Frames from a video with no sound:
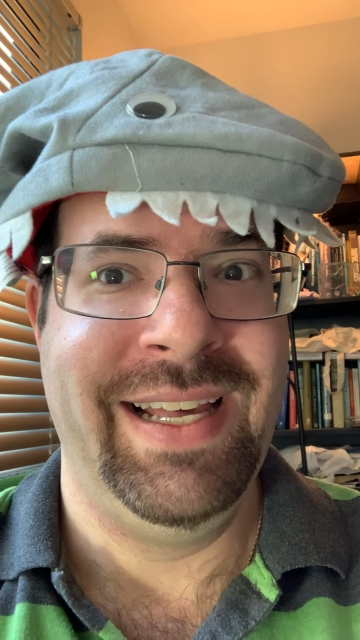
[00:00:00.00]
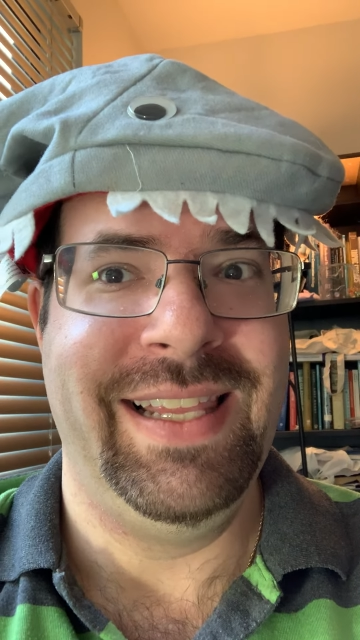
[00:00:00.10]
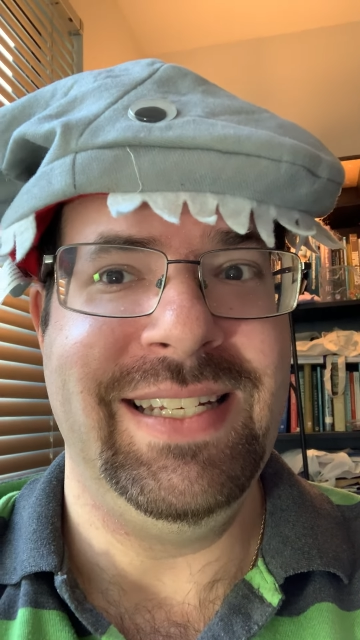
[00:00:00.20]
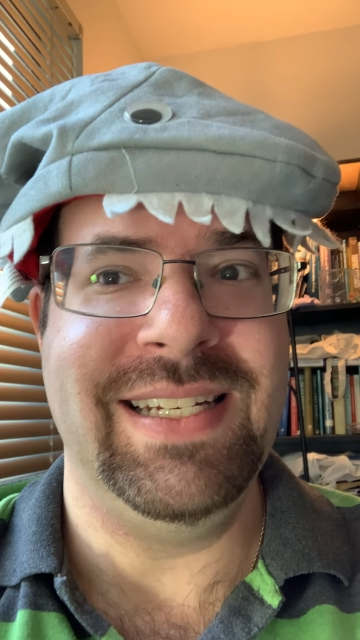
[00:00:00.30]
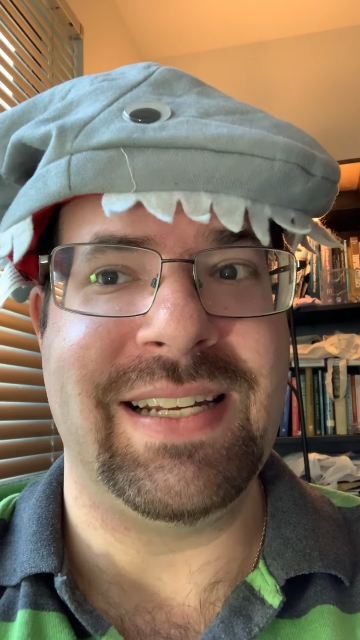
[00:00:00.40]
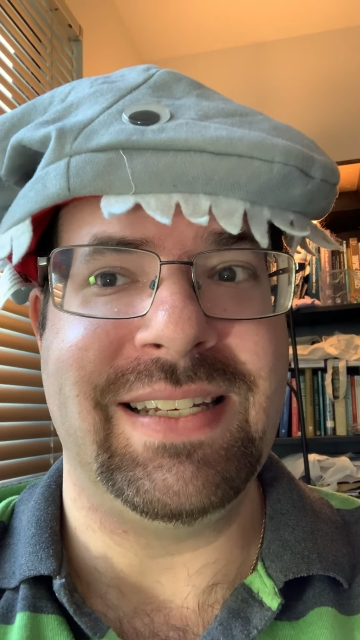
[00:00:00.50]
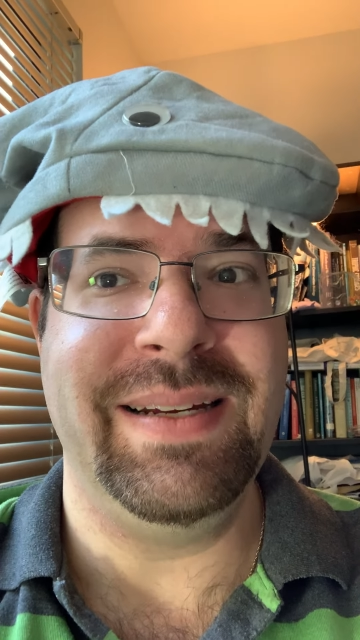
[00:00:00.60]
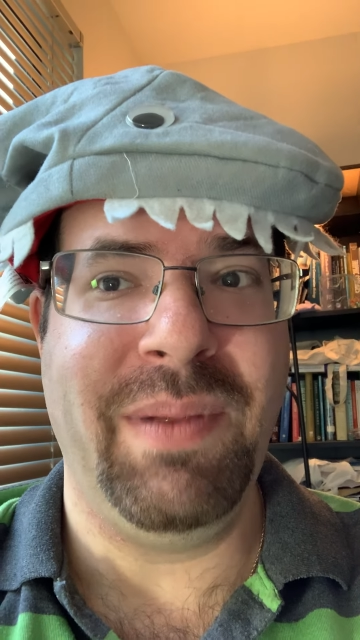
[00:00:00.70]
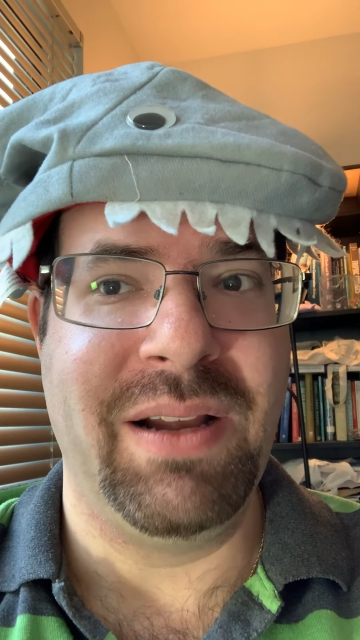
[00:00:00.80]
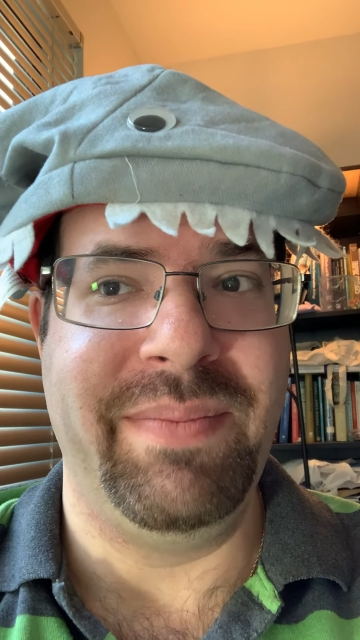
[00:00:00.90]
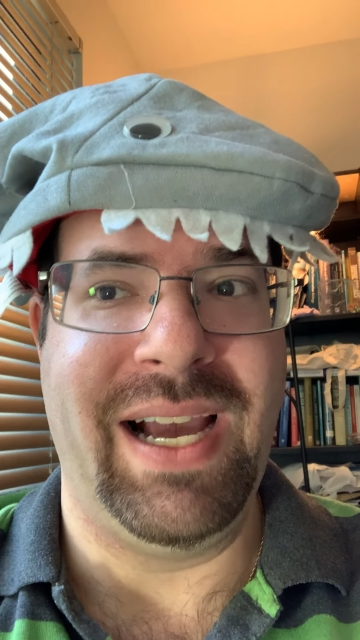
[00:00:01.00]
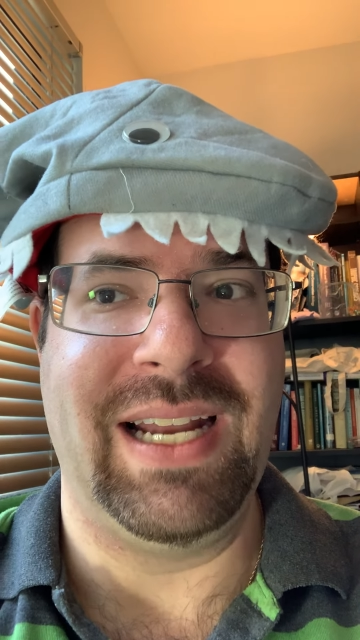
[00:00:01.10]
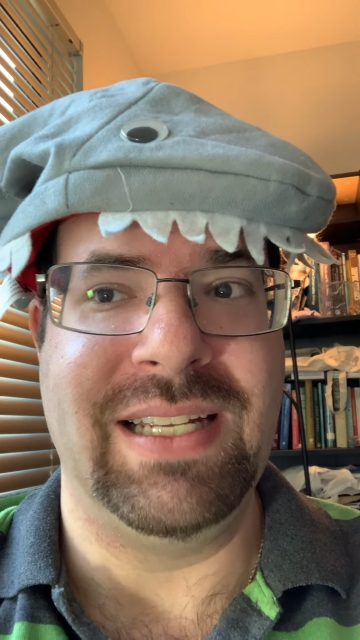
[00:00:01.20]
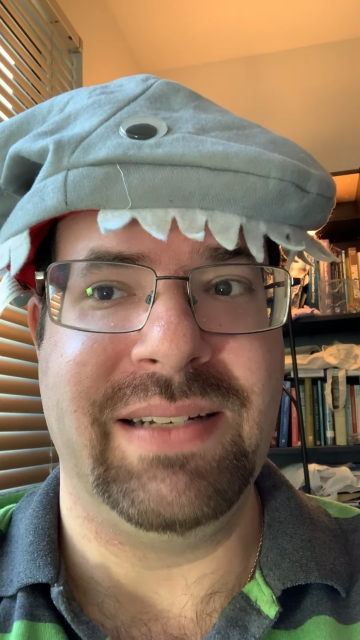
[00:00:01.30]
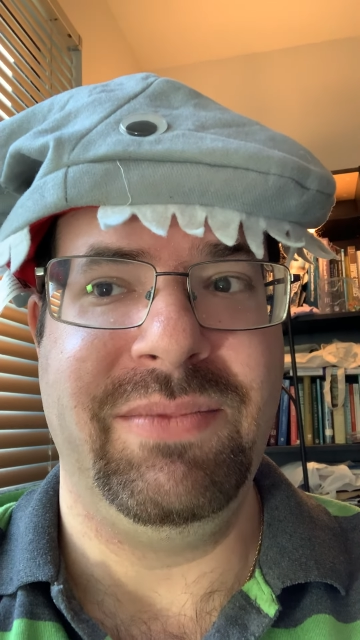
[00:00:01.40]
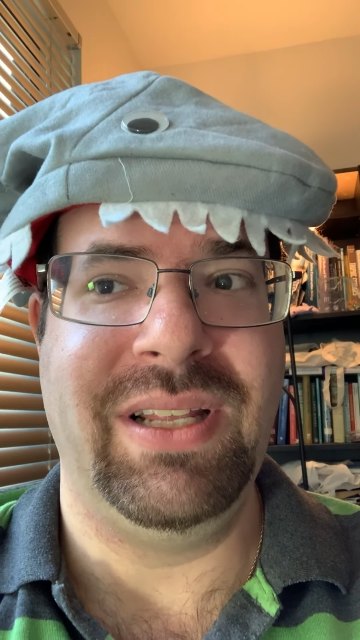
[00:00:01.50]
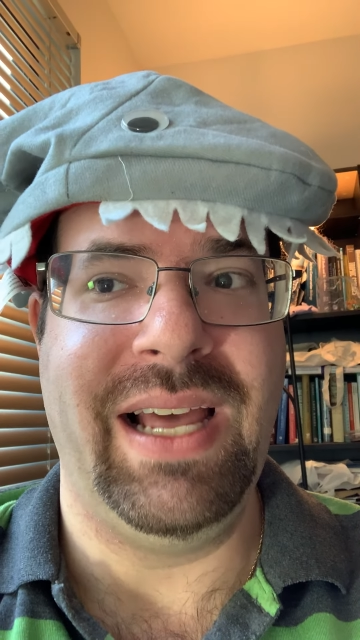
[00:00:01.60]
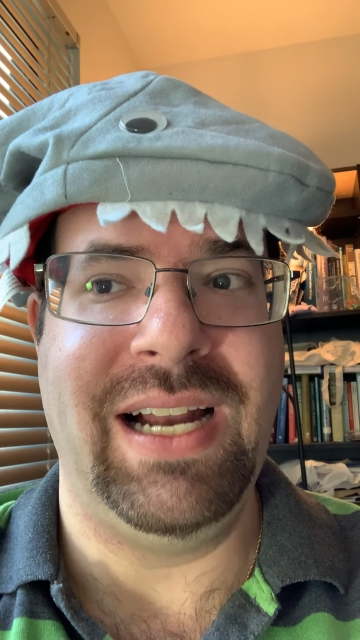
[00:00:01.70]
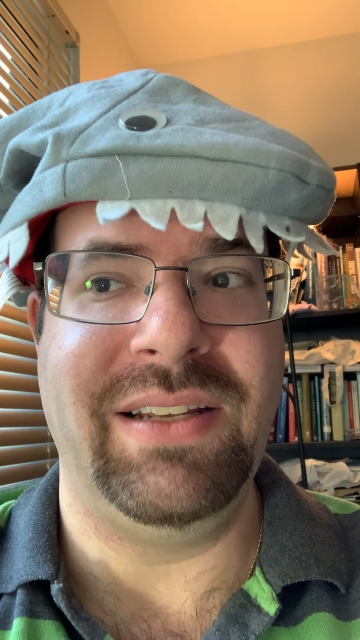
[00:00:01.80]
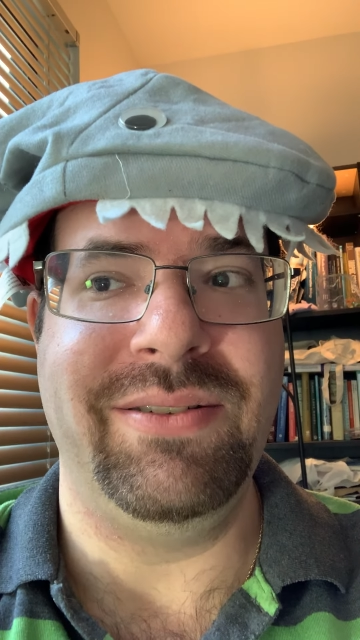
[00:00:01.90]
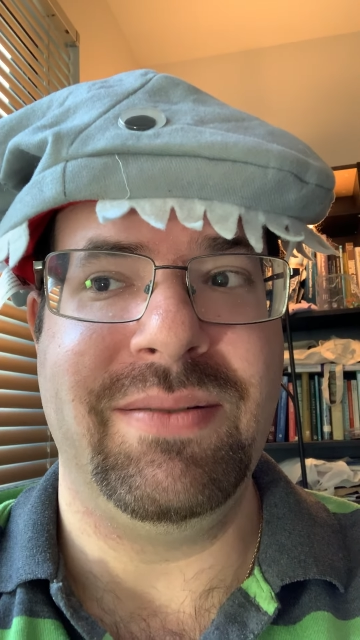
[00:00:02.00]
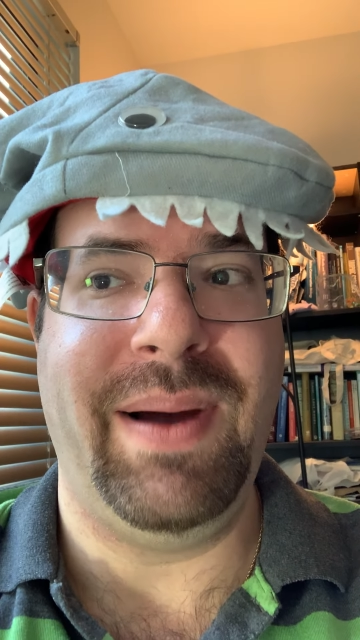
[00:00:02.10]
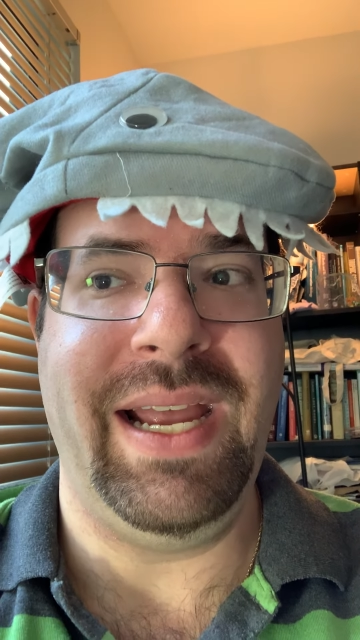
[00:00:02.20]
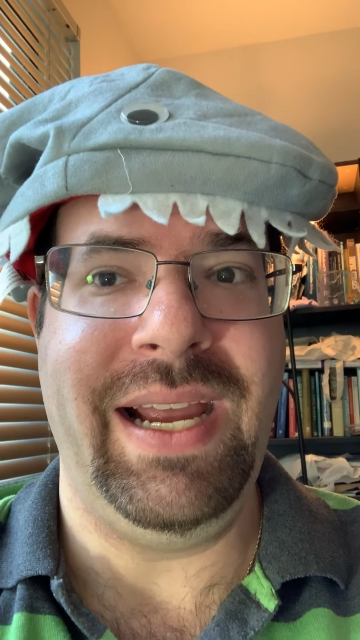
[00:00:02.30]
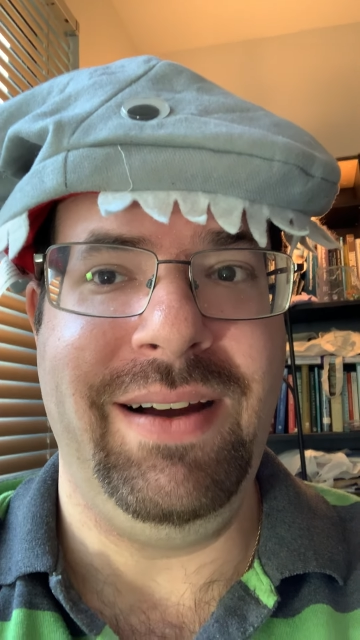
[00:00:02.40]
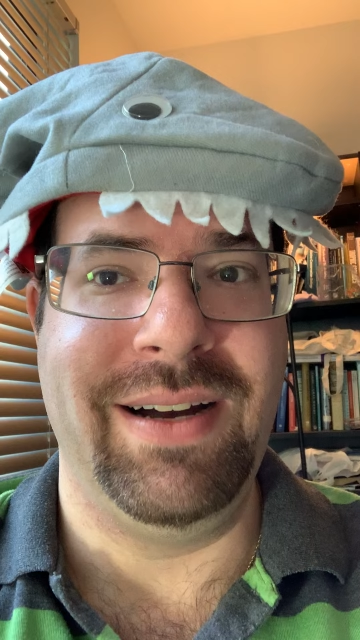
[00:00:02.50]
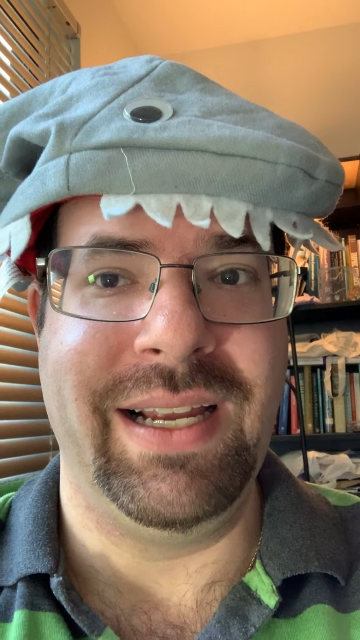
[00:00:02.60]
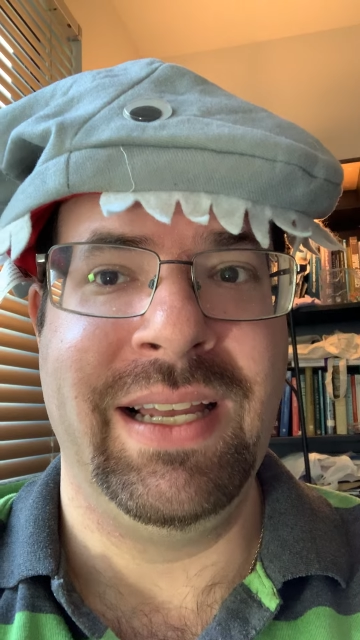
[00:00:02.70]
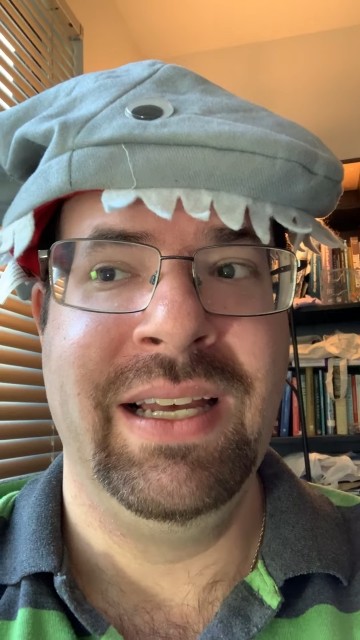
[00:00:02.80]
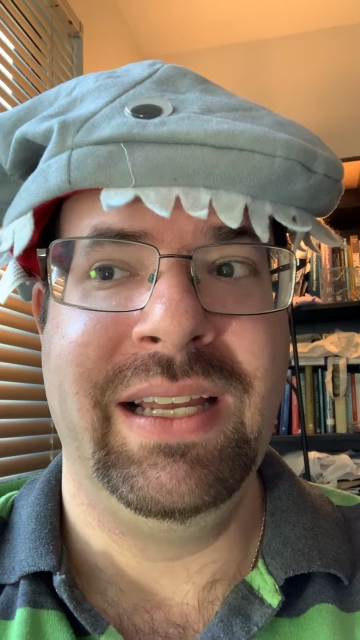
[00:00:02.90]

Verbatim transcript: This is a similar mechanism to that used by herring